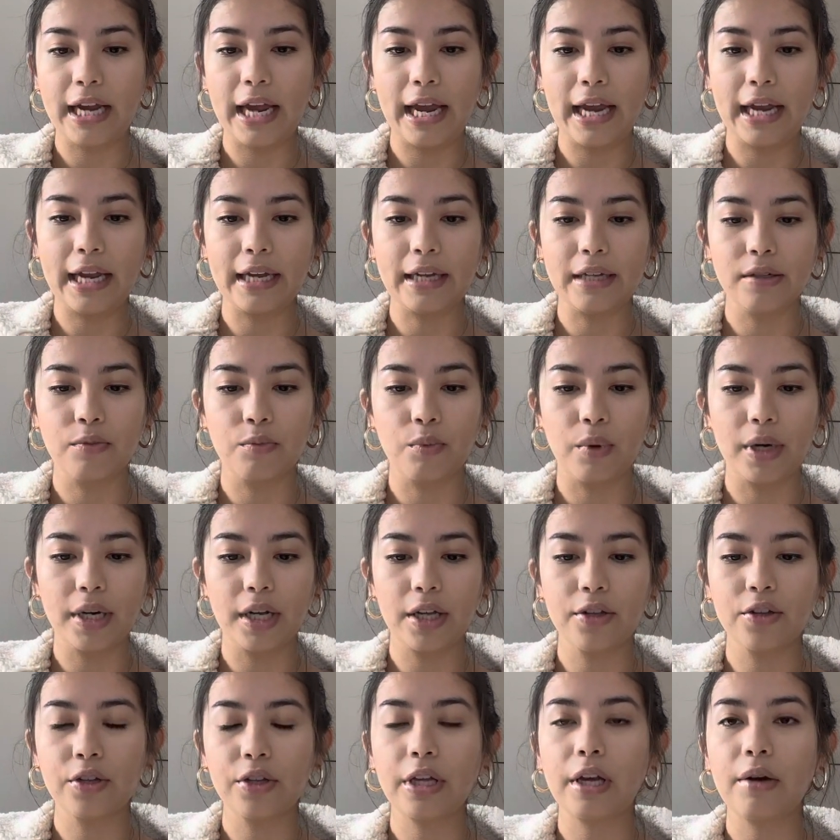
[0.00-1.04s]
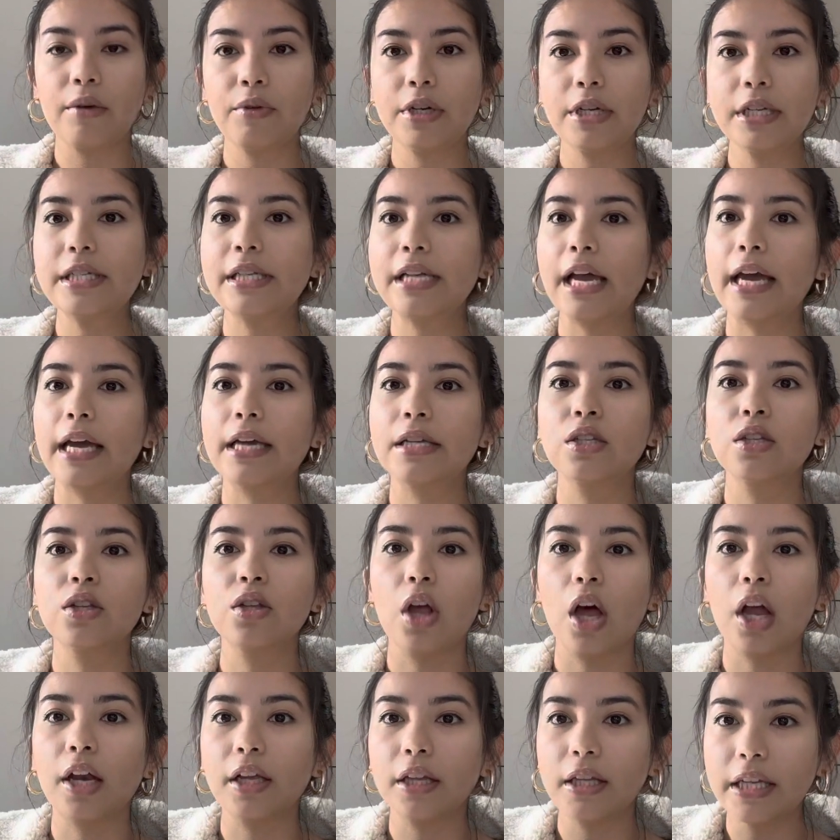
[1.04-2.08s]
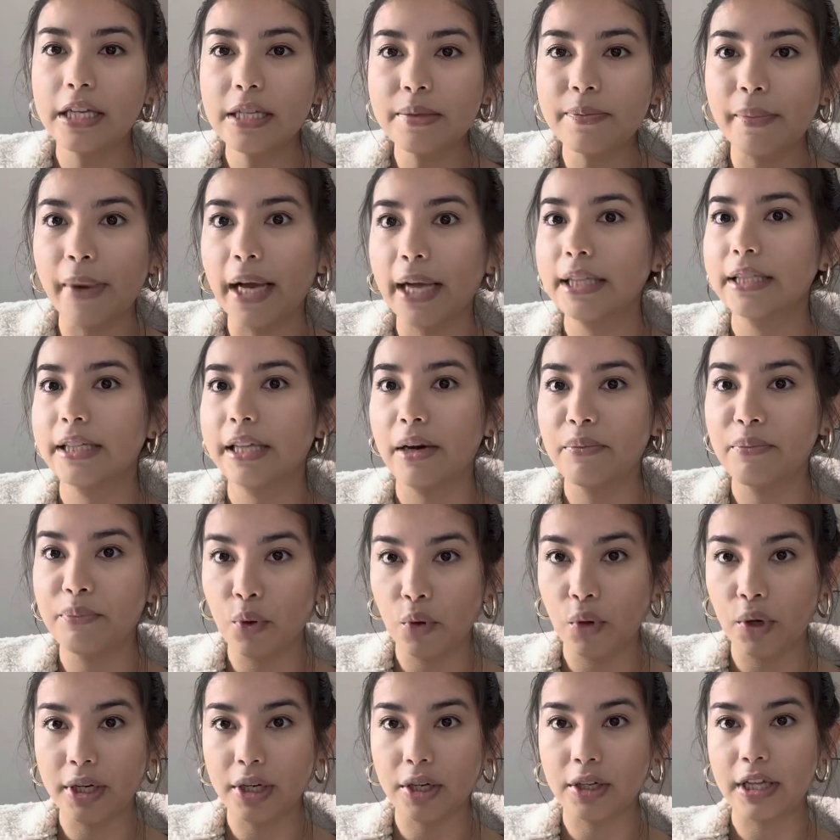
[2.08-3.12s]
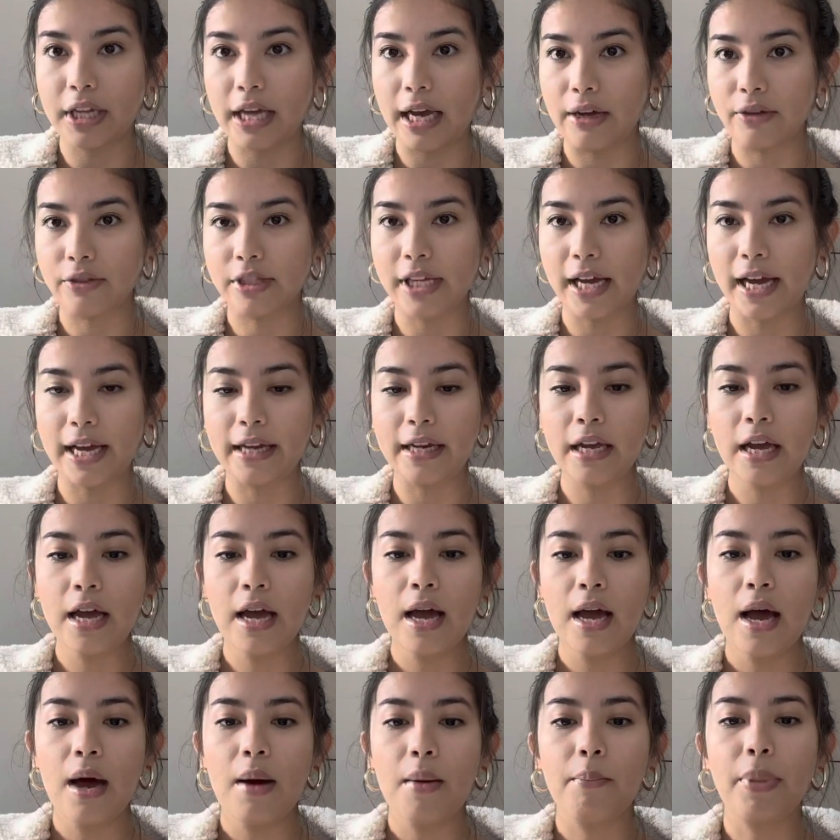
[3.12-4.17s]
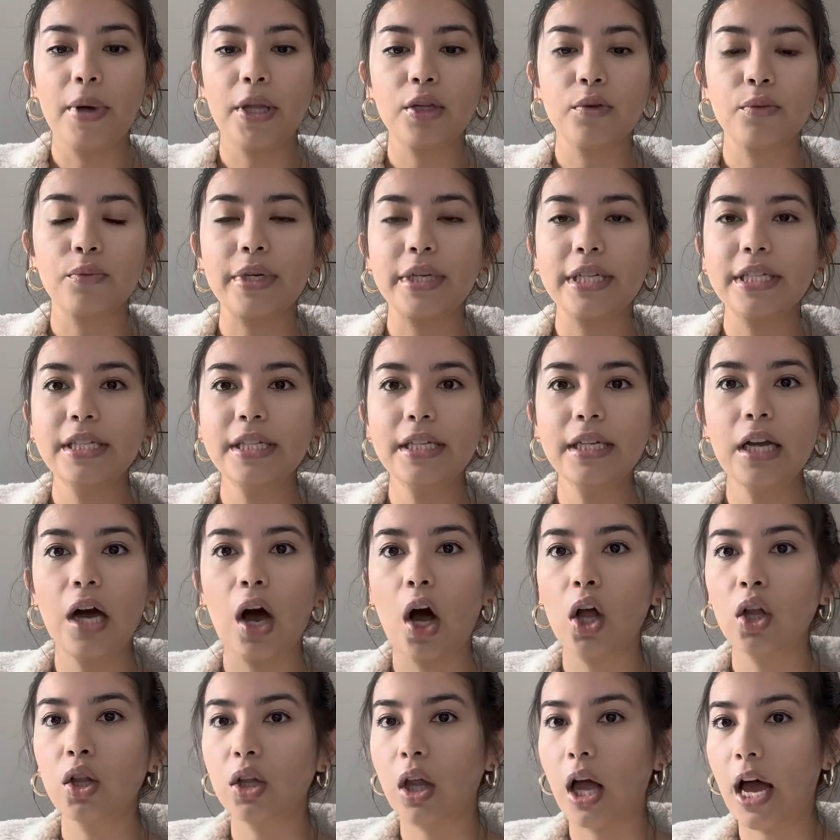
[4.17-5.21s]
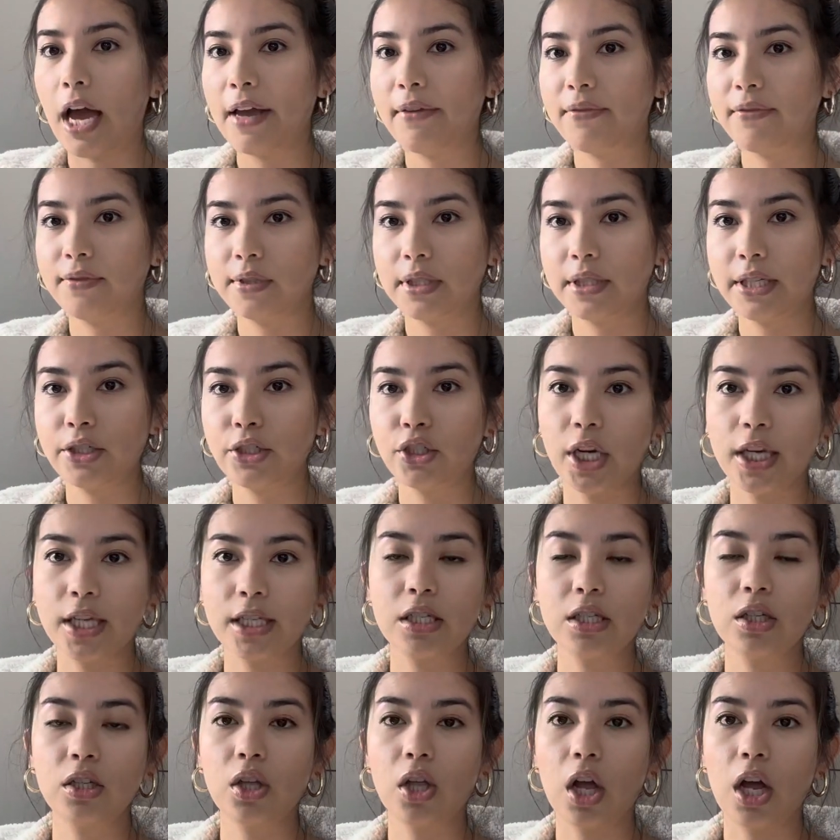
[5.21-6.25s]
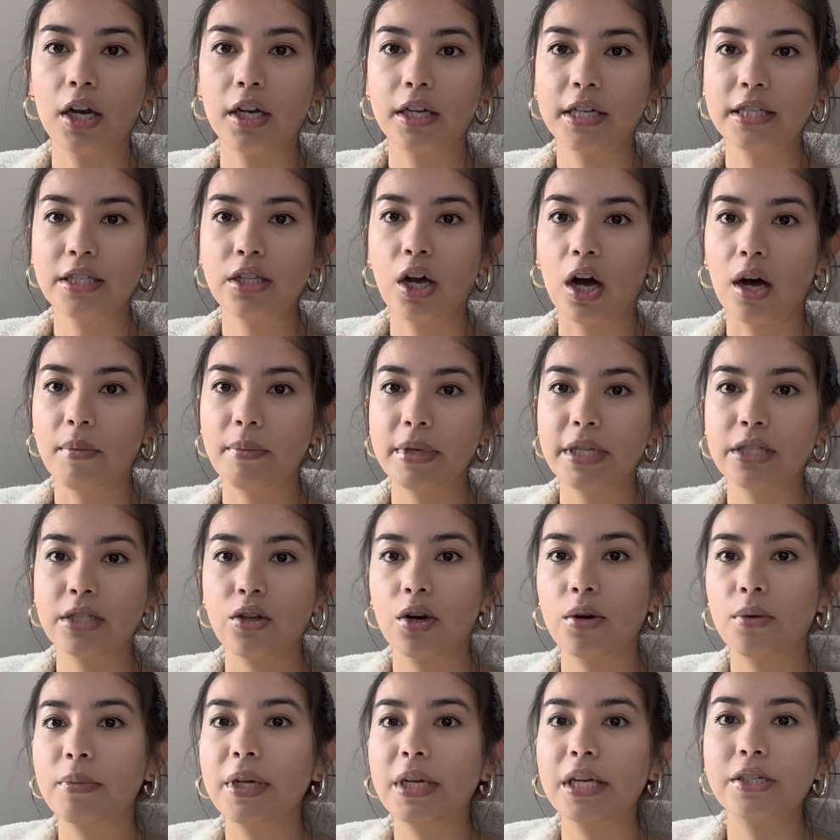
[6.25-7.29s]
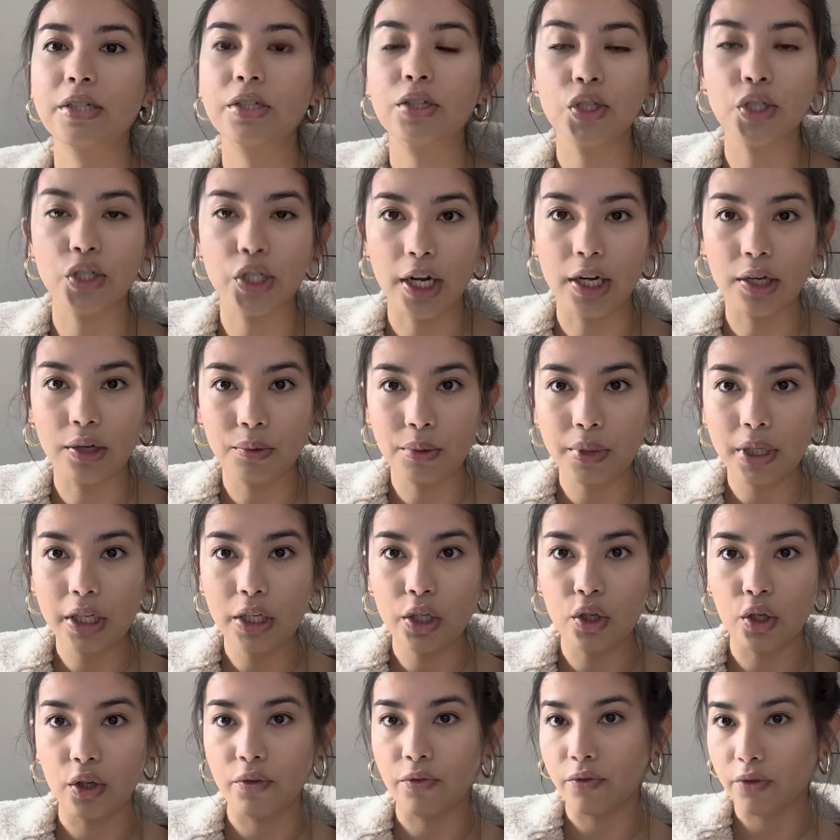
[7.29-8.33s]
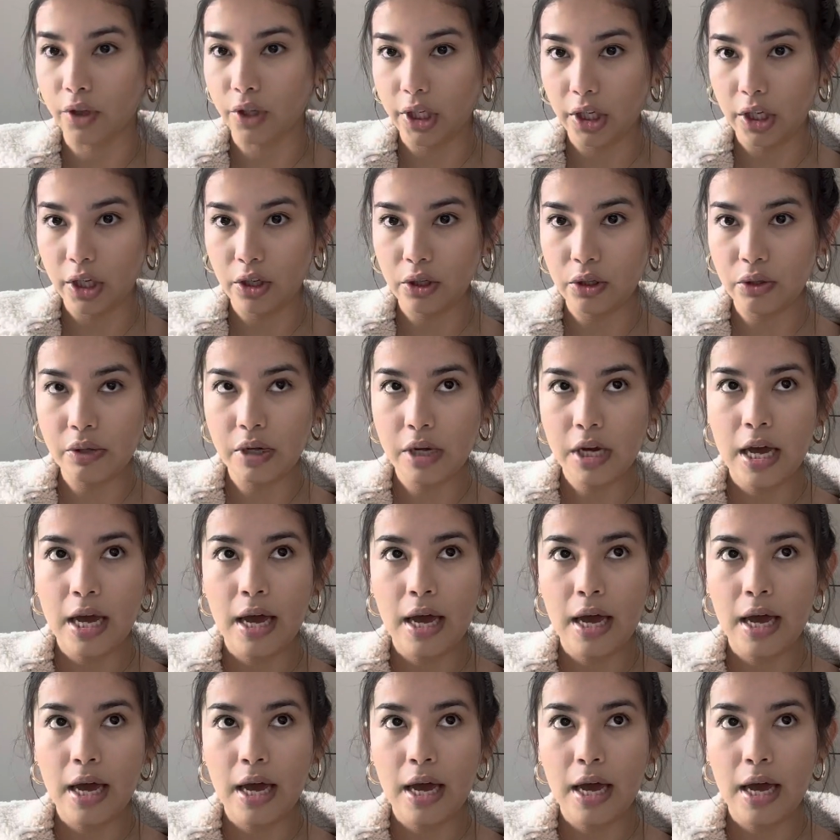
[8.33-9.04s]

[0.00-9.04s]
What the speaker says: And one other thing I want to say is a lot of these might sound boring on the outside, but the reason I've suggested a lot of these hobbies are because they're genuinely good for you.